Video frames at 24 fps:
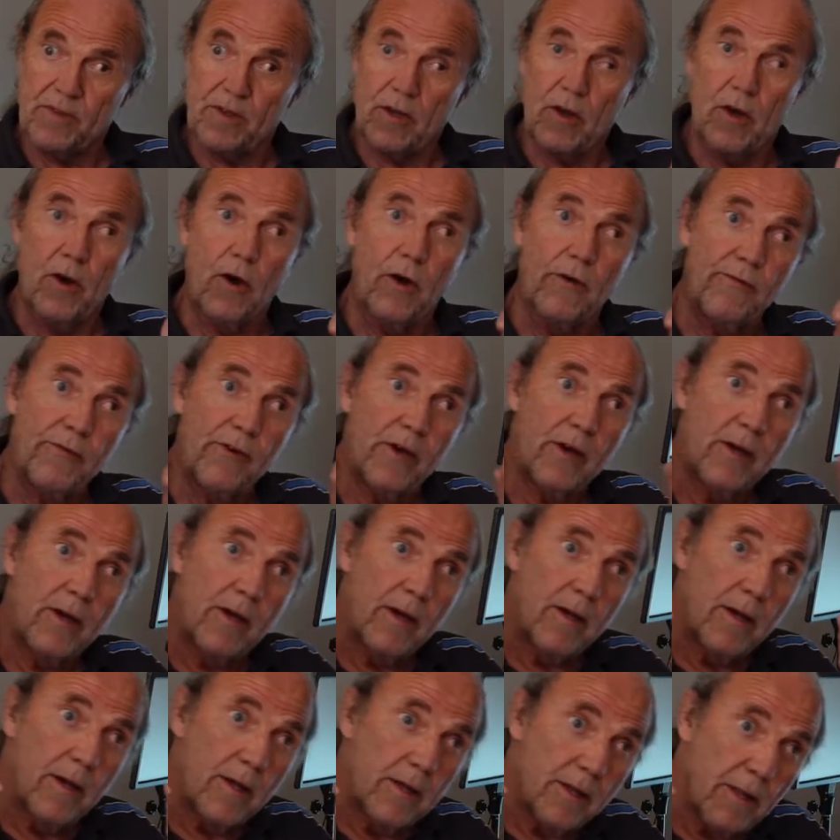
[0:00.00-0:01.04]
of
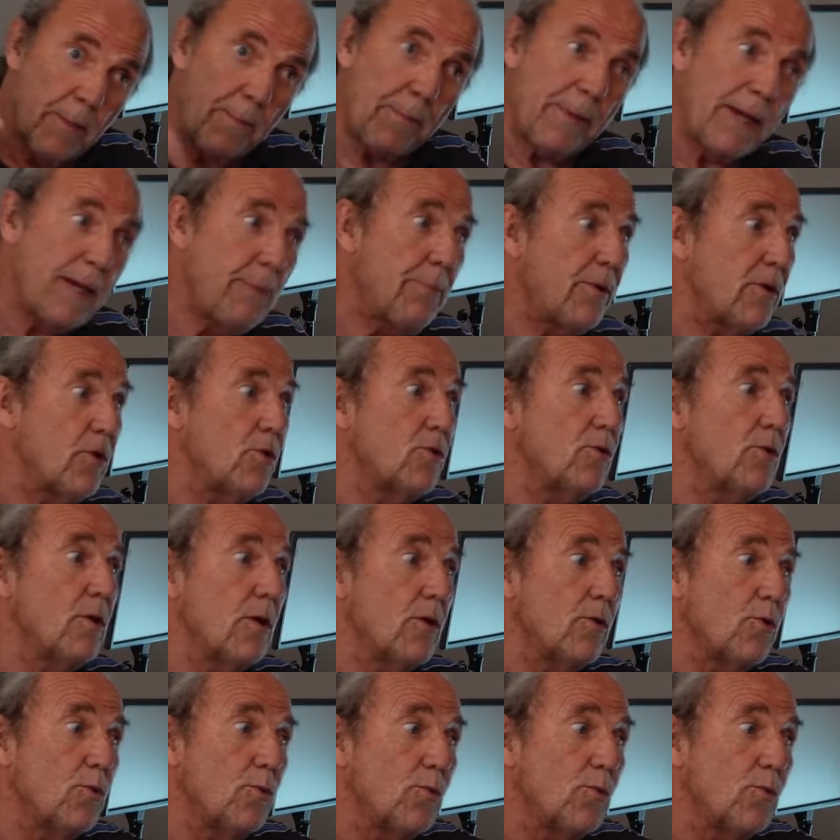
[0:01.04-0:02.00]
the people who